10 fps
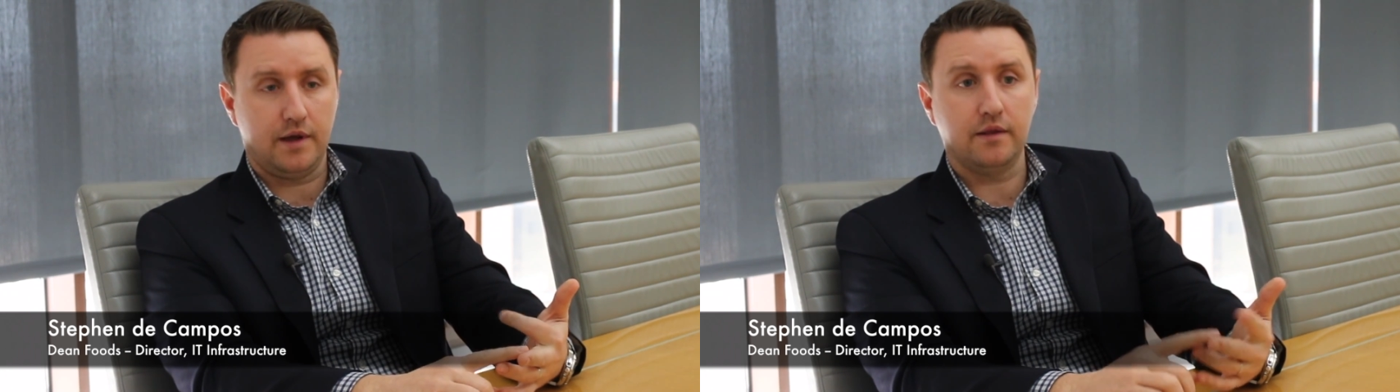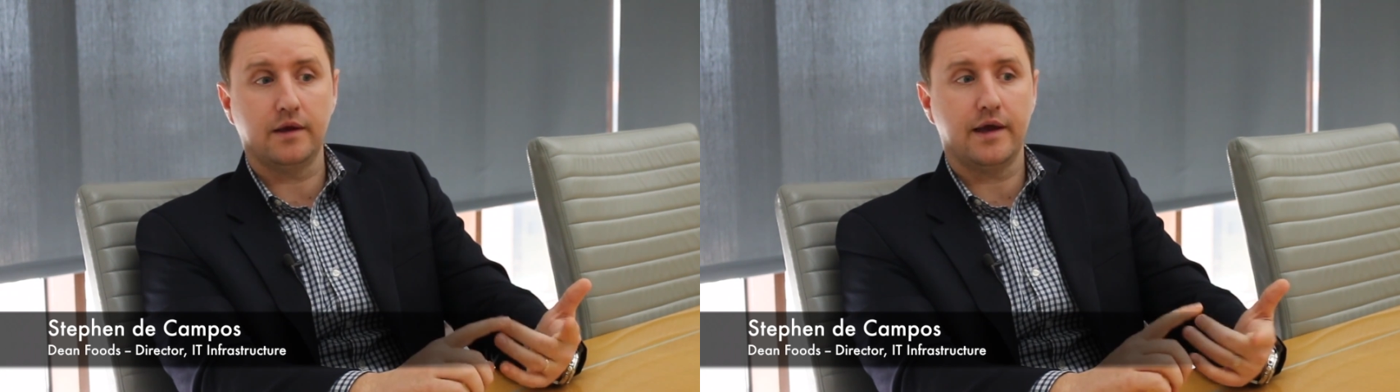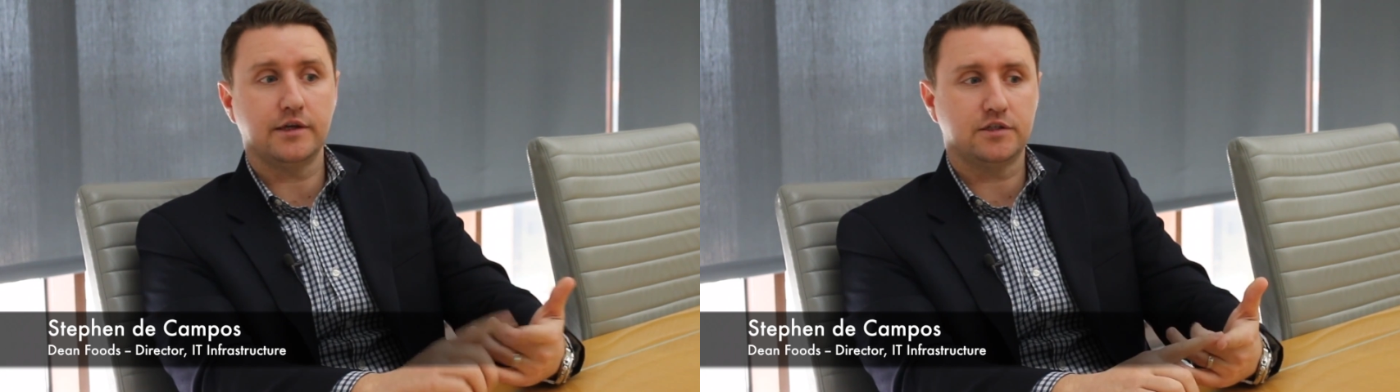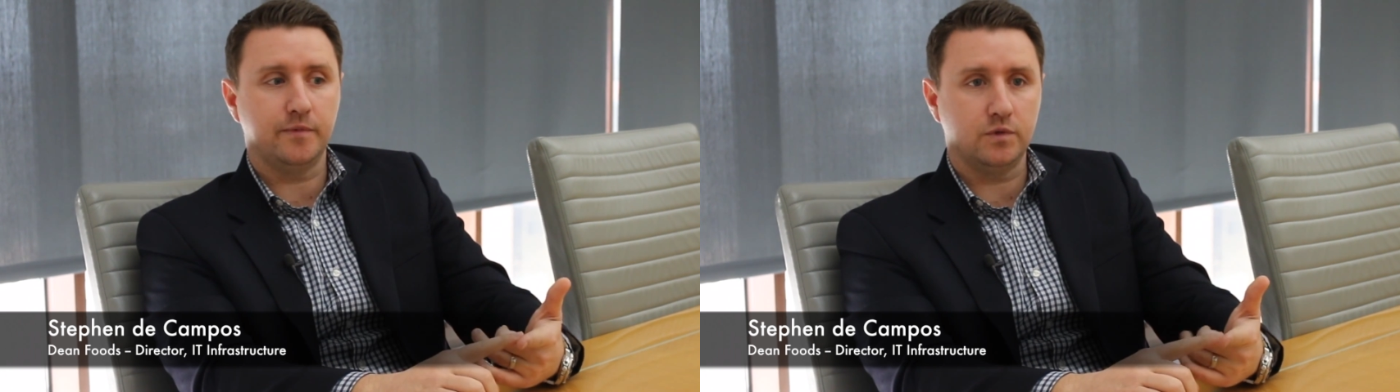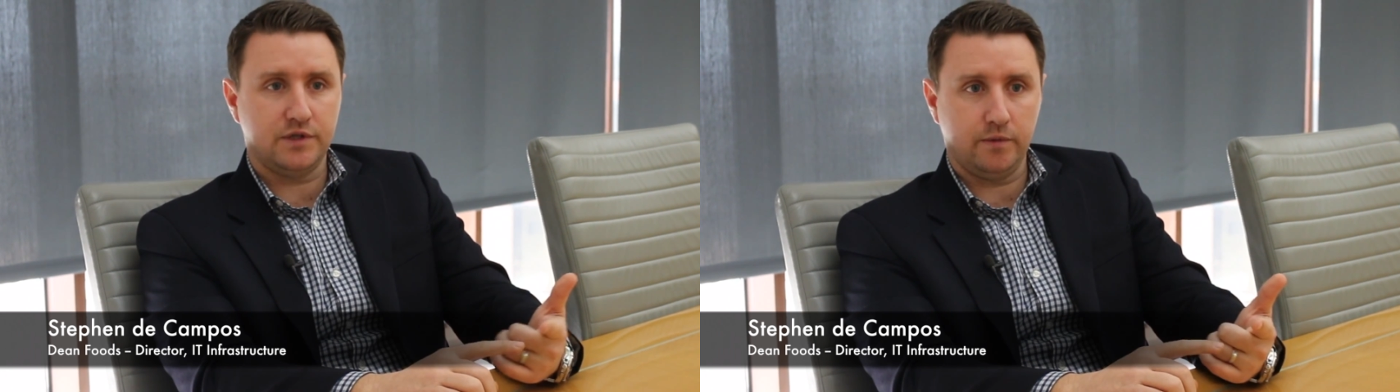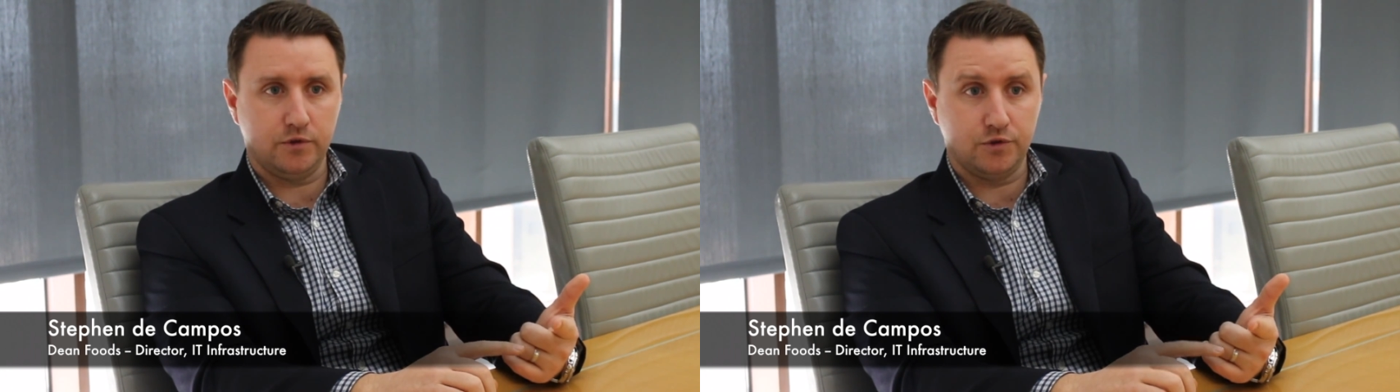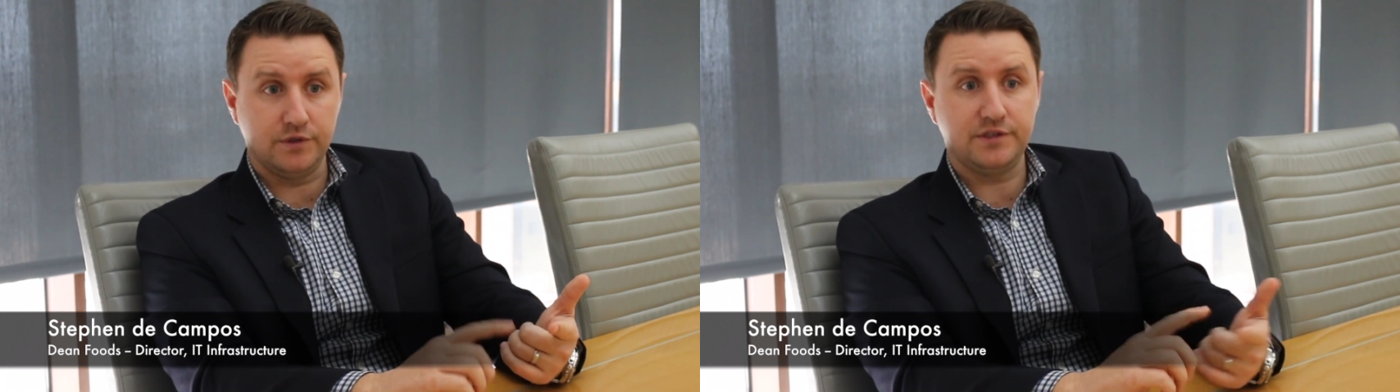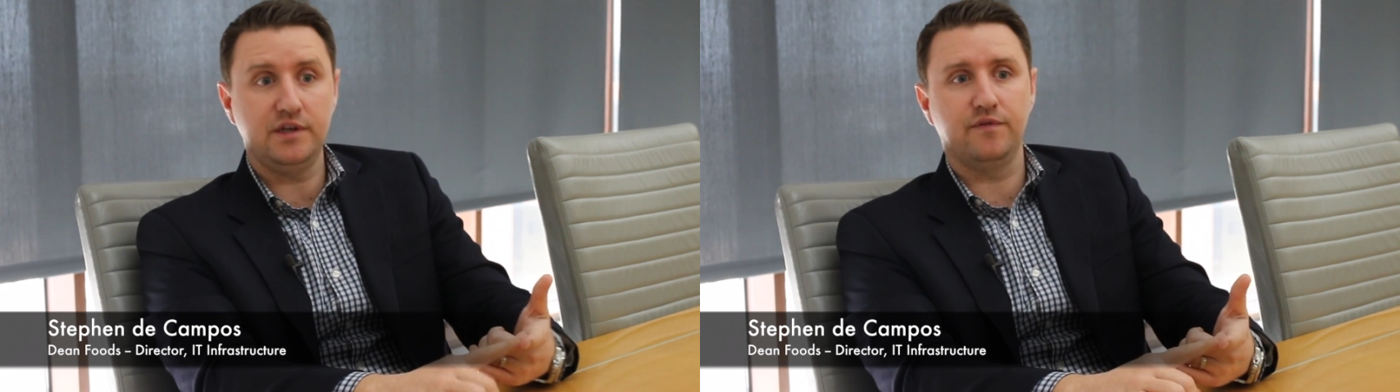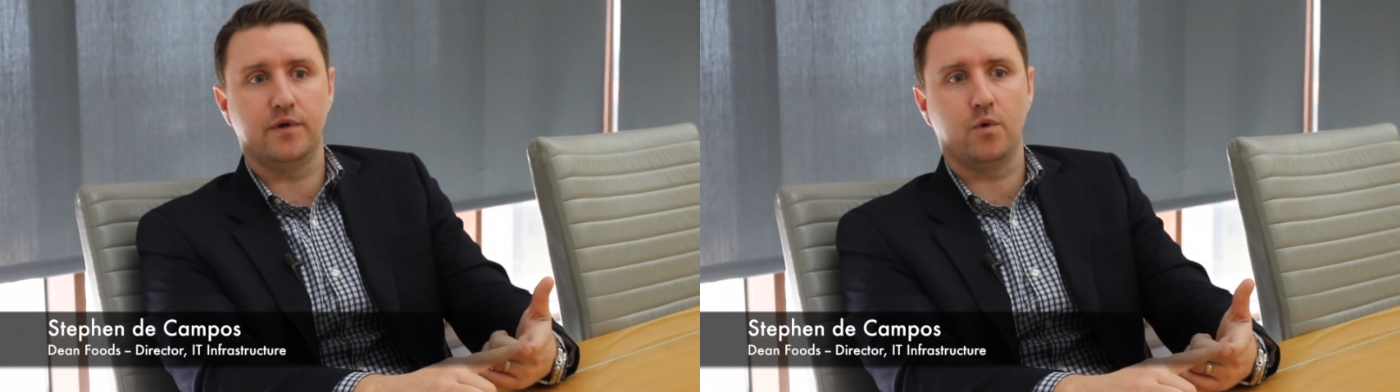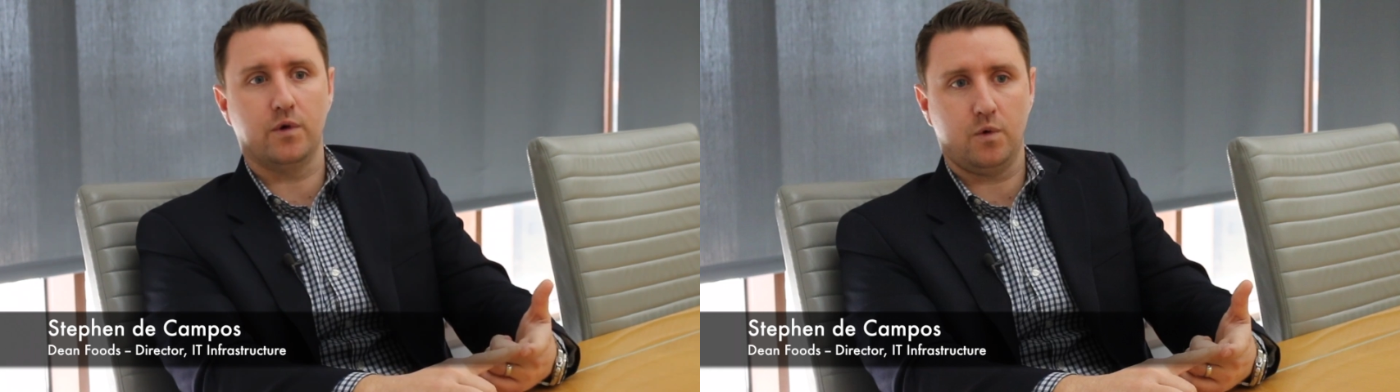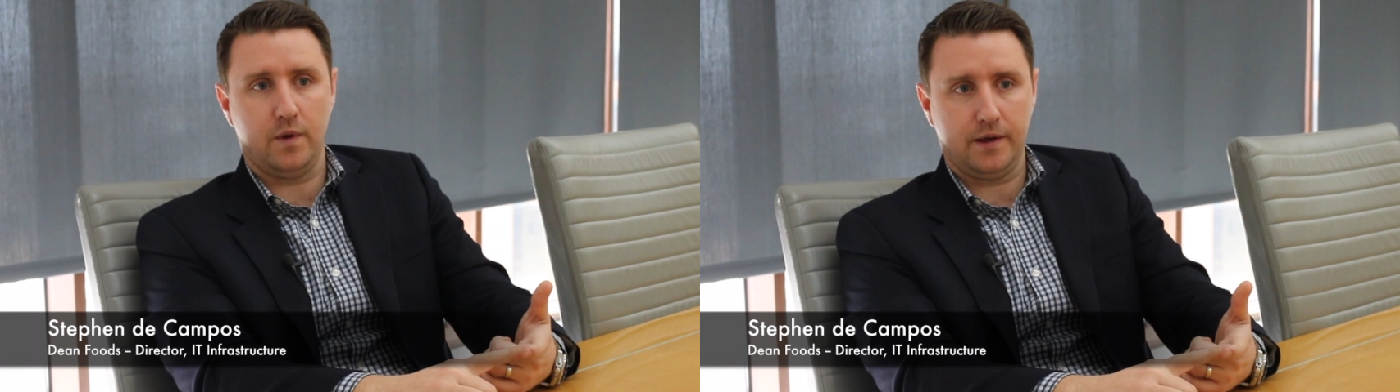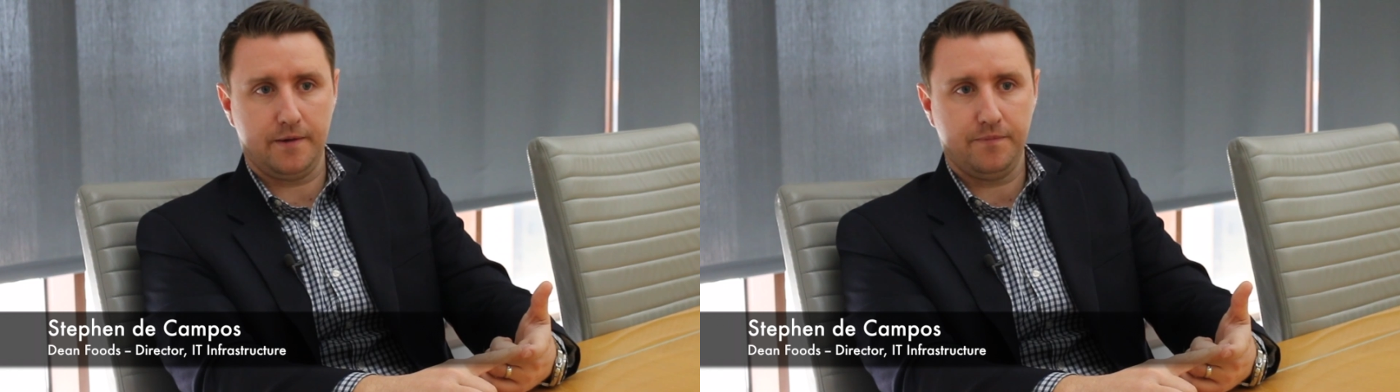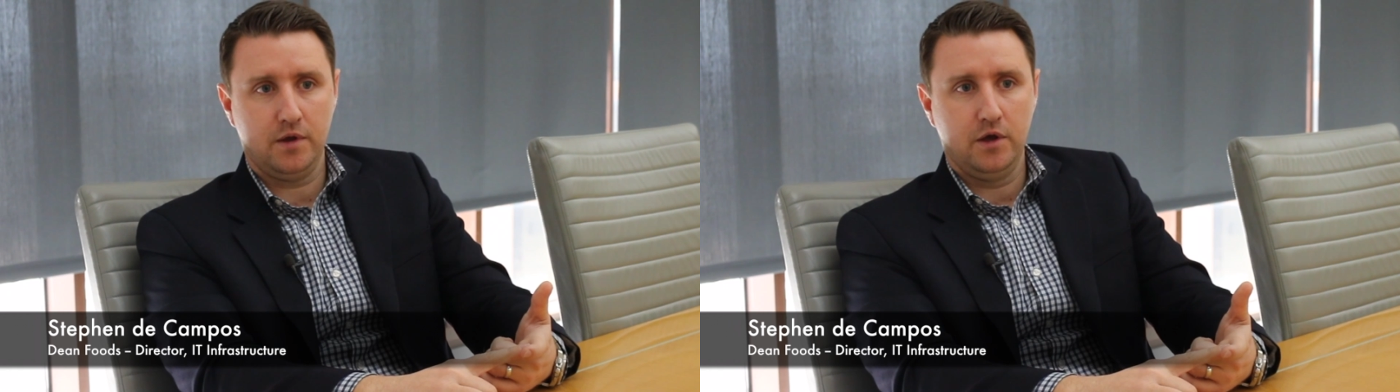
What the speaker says: and the customer was able to receive their order quicker.